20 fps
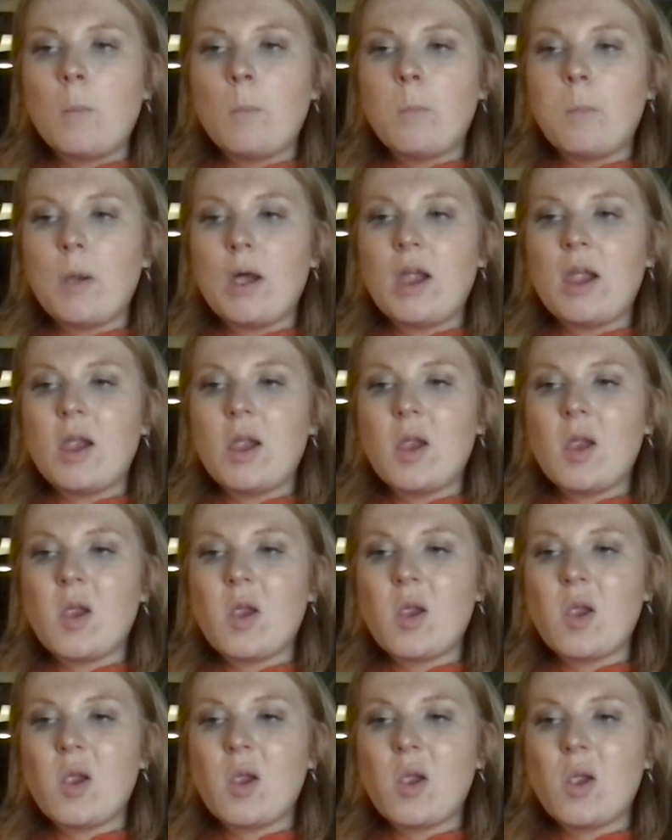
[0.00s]
But
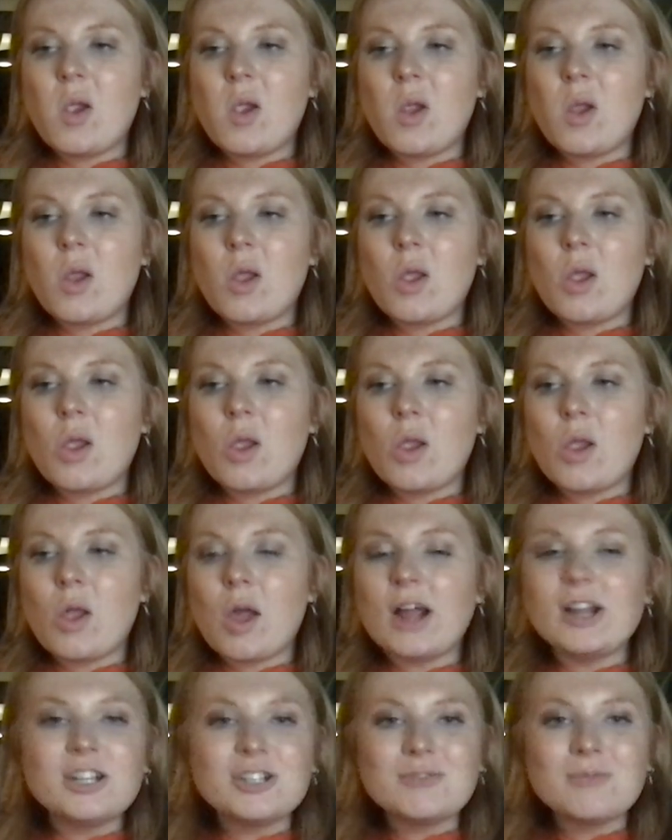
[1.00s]

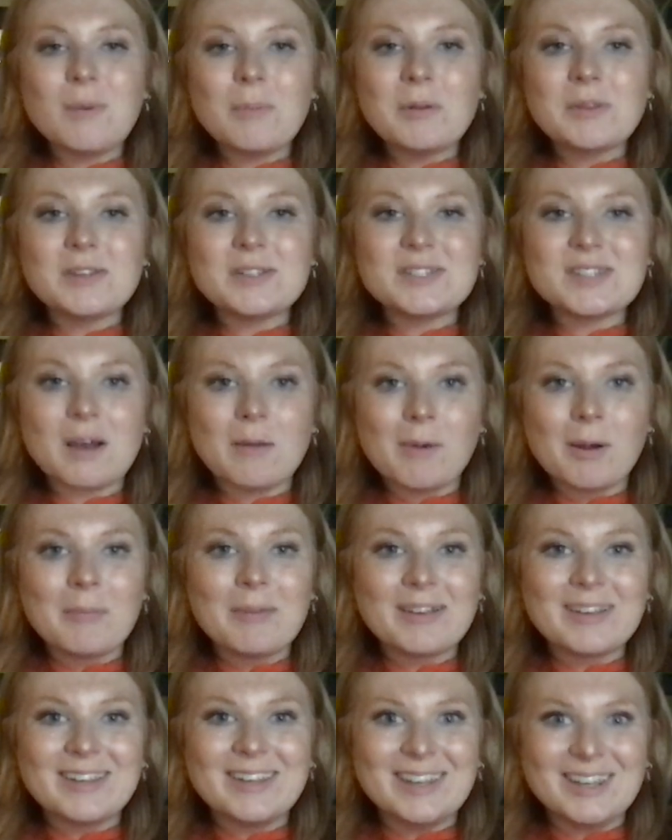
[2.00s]
I just remember the Summer
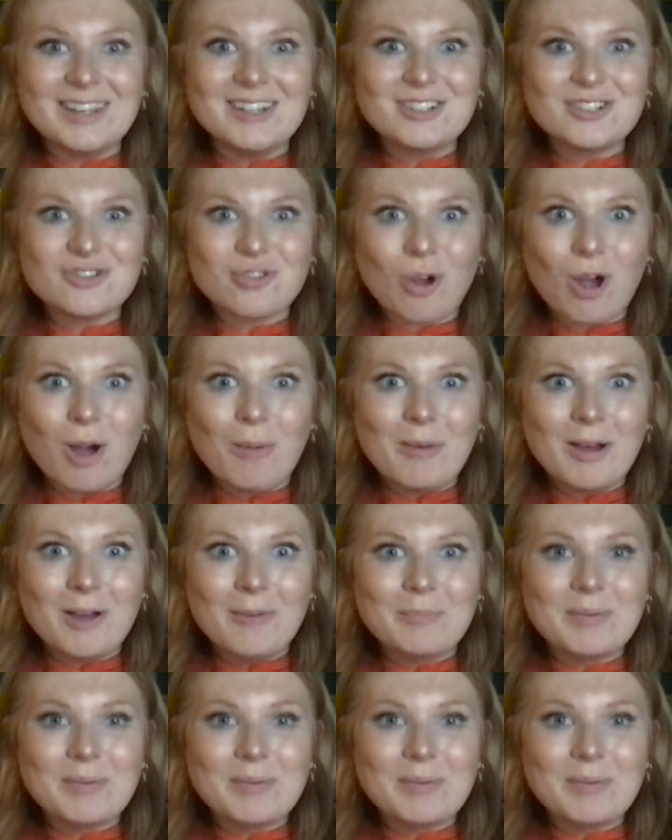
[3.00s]
McKean drama